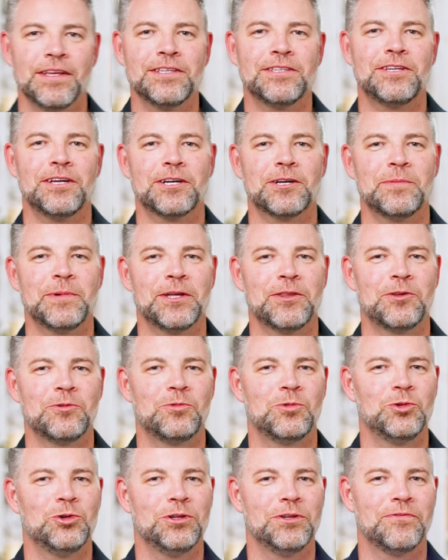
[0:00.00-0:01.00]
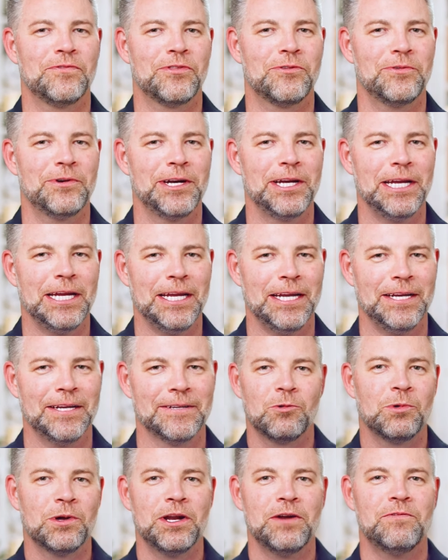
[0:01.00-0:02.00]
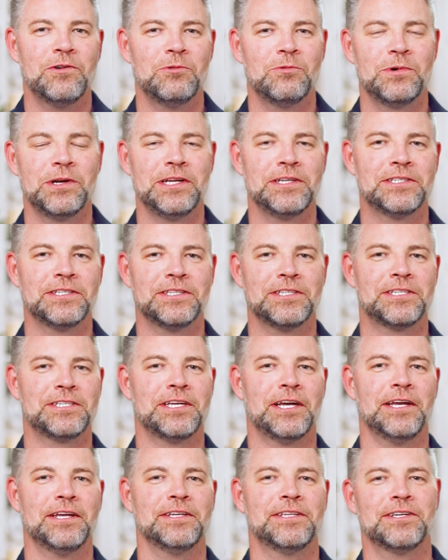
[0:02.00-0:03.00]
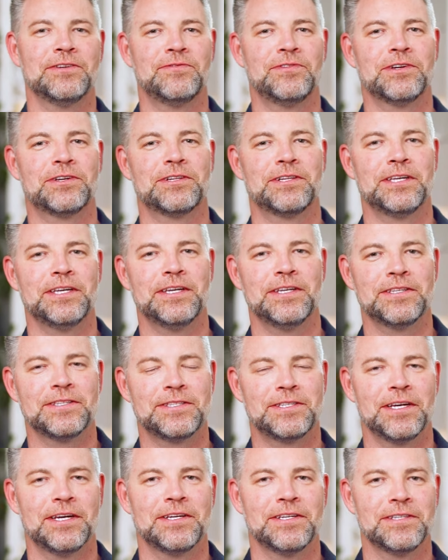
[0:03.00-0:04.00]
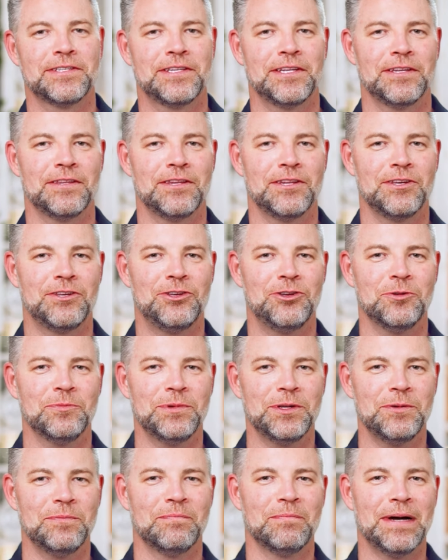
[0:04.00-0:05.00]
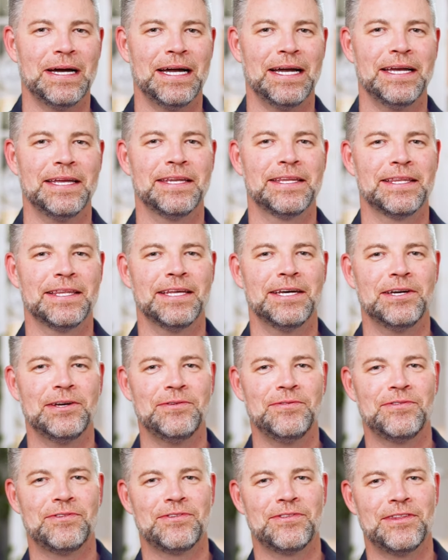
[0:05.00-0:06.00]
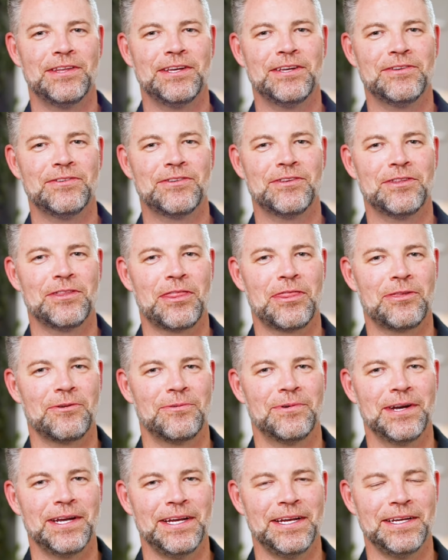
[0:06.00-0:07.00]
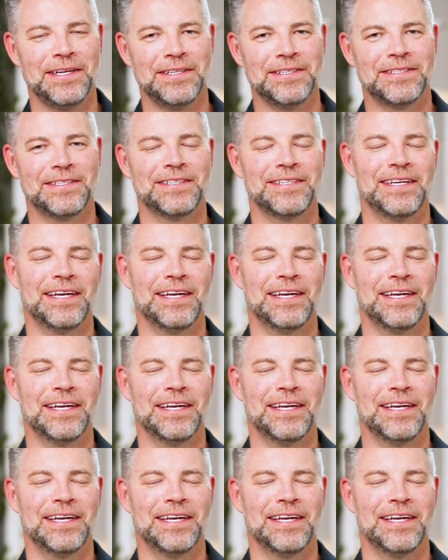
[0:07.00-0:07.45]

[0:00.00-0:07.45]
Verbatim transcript: Let's talk about the rule of three. For whatever reason, scientifically, it says that the human mind loves things in threes.